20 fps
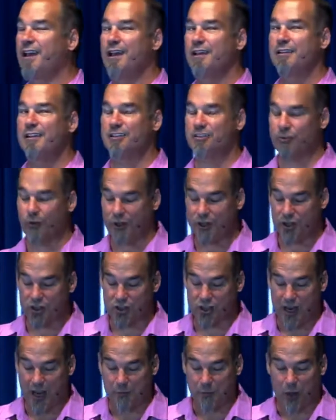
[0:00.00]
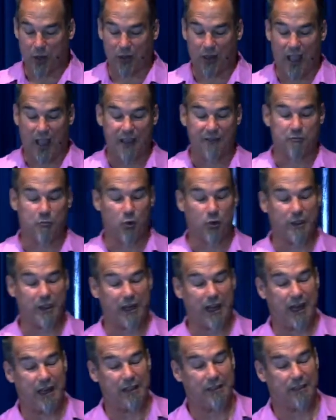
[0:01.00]
that's going to shape our life more than
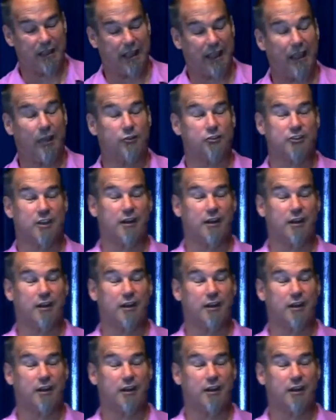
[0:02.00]
anything else.